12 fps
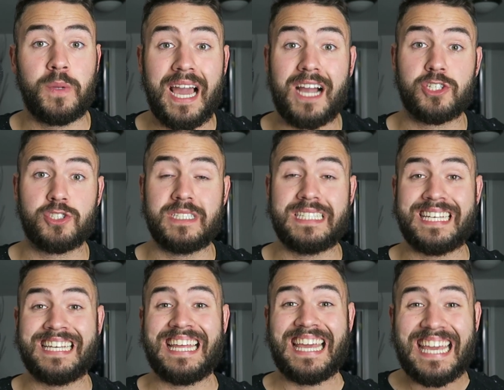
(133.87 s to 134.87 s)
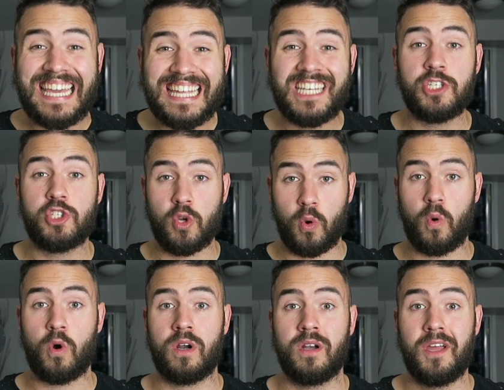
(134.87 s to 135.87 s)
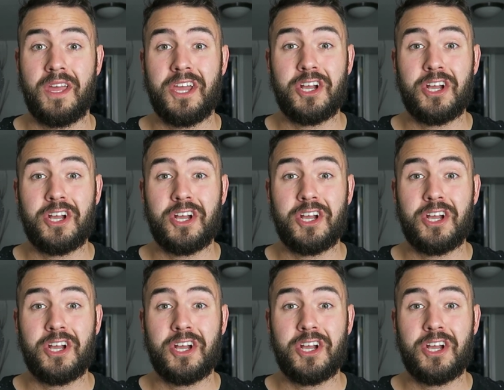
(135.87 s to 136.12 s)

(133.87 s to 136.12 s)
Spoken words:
we actually did an indoor